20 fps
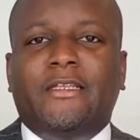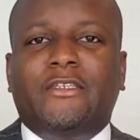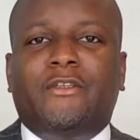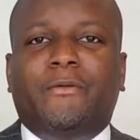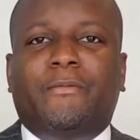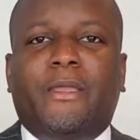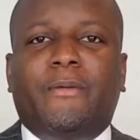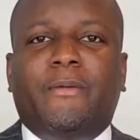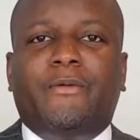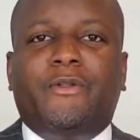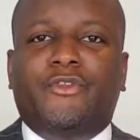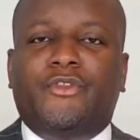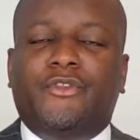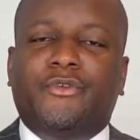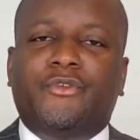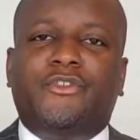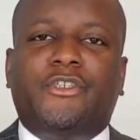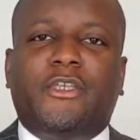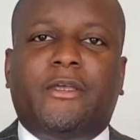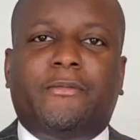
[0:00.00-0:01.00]
to be able to
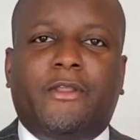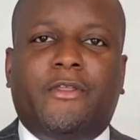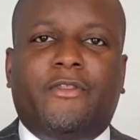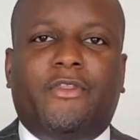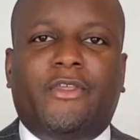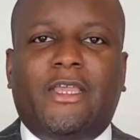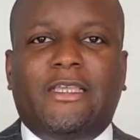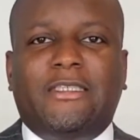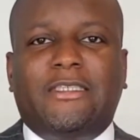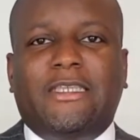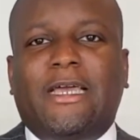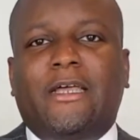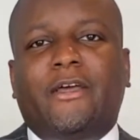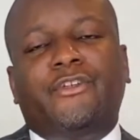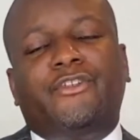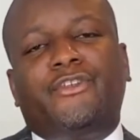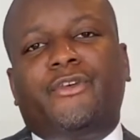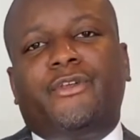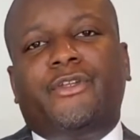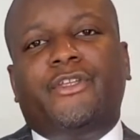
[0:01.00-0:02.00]
do some of the things that
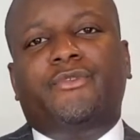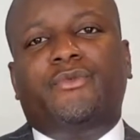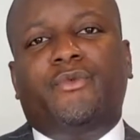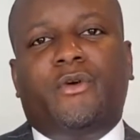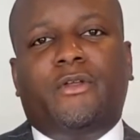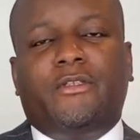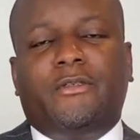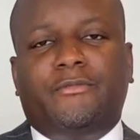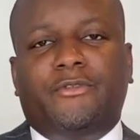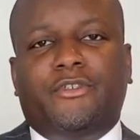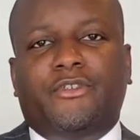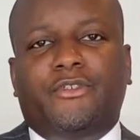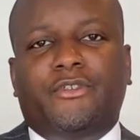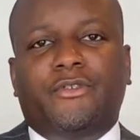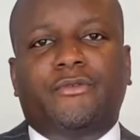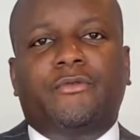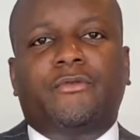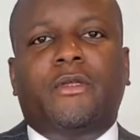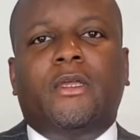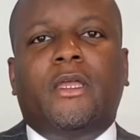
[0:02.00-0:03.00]
attorneys want them to do.